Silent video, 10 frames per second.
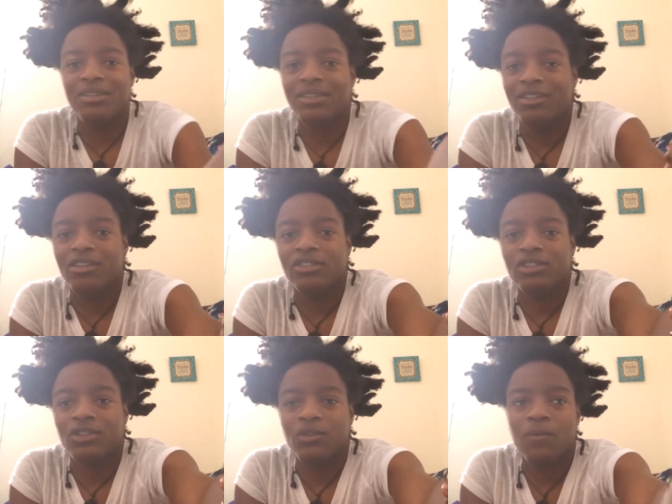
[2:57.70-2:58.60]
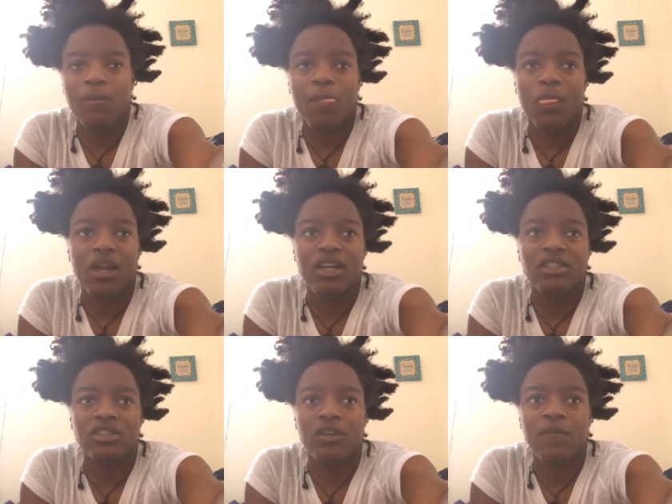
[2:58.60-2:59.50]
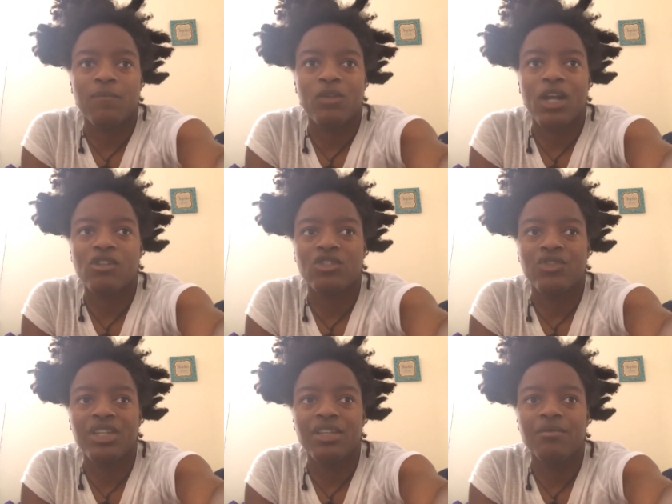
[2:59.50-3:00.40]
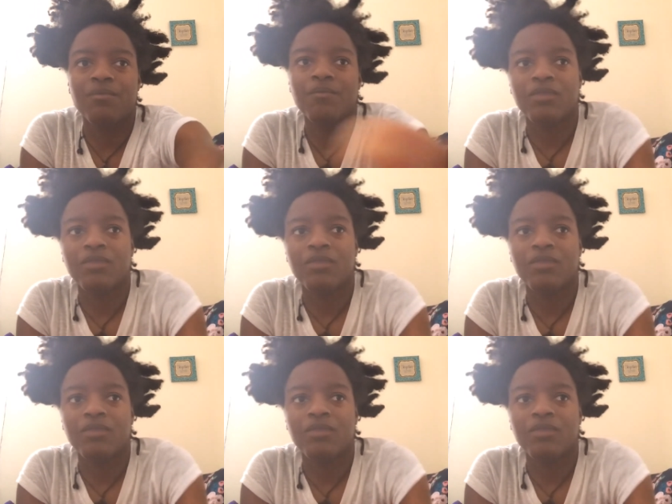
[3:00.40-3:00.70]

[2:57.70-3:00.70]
and also, alright, so what I was reading